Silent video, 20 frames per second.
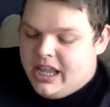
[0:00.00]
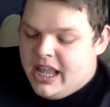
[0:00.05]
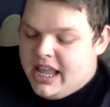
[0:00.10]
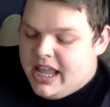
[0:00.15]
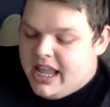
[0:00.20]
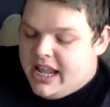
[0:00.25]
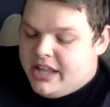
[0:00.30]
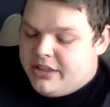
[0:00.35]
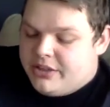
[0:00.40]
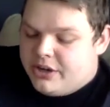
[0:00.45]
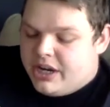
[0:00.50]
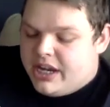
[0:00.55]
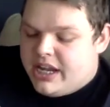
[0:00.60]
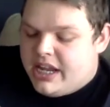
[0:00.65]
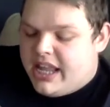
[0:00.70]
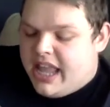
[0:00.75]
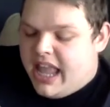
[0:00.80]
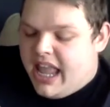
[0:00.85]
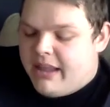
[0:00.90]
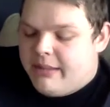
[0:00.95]
"Either he
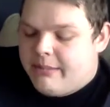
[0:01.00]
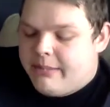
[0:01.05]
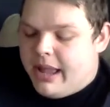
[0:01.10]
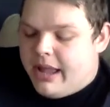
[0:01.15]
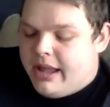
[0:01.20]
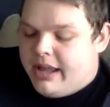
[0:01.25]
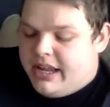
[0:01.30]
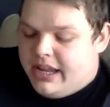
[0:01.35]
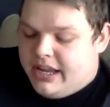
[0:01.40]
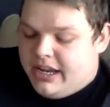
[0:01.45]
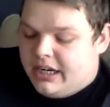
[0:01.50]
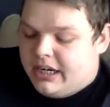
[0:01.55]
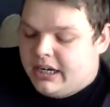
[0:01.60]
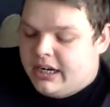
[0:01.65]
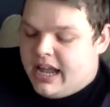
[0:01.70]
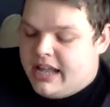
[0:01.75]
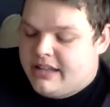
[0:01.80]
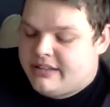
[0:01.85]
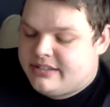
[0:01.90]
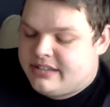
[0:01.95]
came here
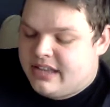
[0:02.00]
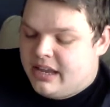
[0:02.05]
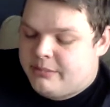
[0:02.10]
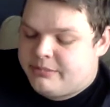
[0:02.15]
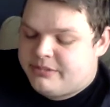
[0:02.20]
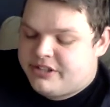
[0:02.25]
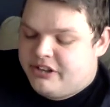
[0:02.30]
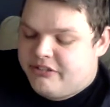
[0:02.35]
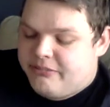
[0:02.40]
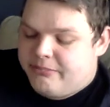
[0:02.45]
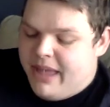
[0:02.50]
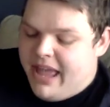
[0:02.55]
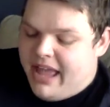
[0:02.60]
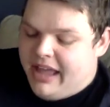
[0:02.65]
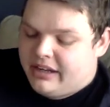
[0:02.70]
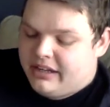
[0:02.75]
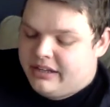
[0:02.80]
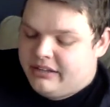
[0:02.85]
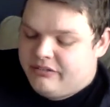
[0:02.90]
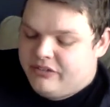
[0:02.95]
and sent himself back,"
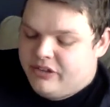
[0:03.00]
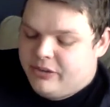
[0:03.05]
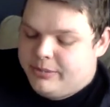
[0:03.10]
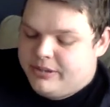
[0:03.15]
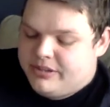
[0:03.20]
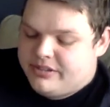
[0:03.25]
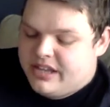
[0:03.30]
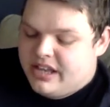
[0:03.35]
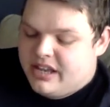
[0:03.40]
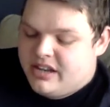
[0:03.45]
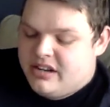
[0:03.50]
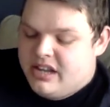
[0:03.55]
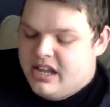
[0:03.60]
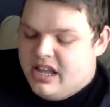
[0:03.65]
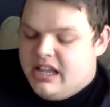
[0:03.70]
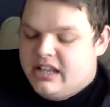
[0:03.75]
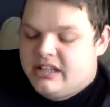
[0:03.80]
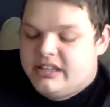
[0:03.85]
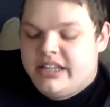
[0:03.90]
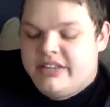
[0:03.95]
Philby said,
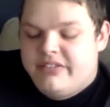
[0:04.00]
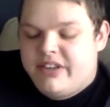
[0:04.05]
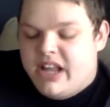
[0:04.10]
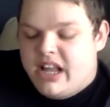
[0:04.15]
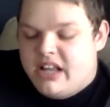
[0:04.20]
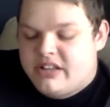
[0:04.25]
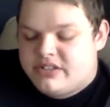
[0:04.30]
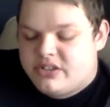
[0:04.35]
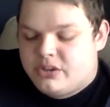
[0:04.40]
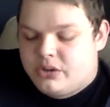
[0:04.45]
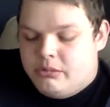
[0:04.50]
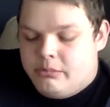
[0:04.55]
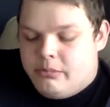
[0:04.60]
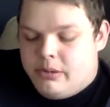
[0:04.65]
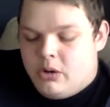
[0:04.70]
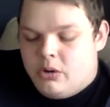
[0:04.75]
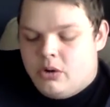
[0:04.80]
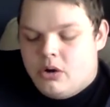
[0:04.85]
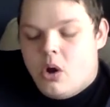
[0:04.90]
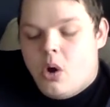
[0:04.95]
"leaving us the
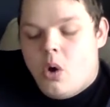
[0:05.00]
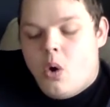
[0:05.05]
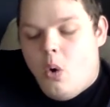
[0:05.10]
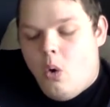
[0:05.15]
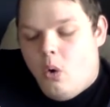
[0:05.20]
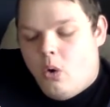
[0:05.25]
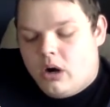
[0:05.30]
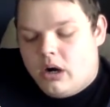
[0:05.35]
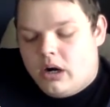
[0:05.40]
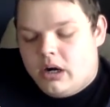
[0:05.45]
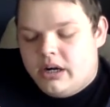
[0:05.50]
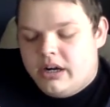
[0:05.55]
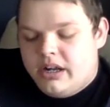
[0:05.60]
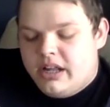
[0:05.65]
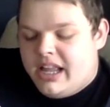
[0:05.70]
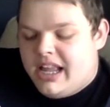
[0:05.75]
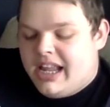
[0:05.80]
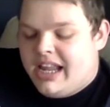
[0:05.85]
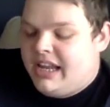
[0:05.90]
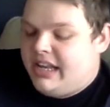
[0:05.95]
remote, or
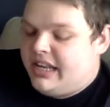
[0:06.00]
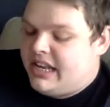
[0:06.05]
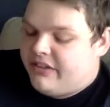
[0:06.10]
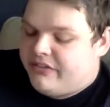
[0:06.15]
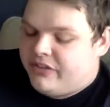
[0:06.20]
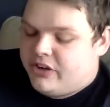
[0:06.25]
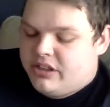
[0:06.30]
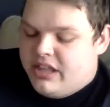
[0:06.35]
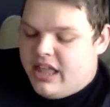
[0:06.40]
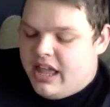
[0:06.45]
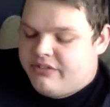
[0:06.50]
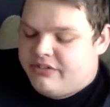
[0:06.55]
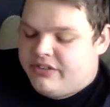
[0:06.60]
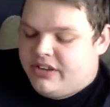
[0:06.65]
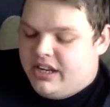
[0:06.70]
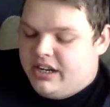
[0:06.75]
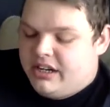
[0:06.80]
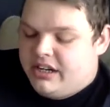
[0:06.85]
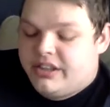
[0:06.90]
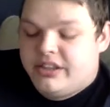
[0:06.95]
he never left
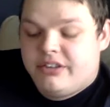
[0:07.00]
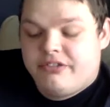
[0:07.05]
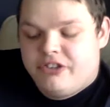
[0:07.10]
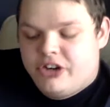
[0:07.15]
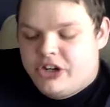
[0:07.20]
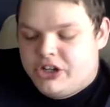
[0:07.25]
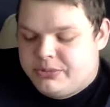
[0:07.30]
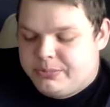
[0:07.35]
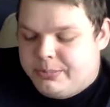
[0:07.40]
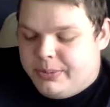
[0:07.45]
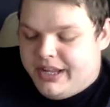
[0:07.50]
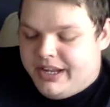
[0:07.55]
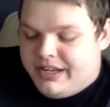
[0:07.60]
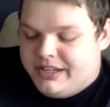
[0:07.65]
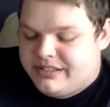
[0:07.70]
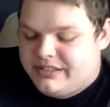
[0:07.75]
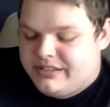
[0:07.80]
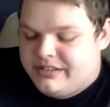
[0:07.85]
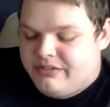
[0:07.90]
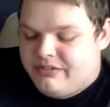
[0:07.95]
here in the first
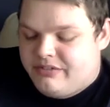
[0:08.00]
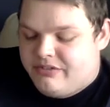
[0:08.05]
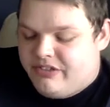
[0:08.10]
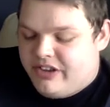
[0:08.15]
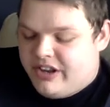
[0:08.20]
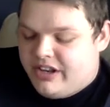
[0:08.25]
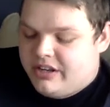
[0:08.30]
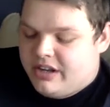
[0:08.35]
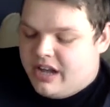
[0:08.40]
place," Finn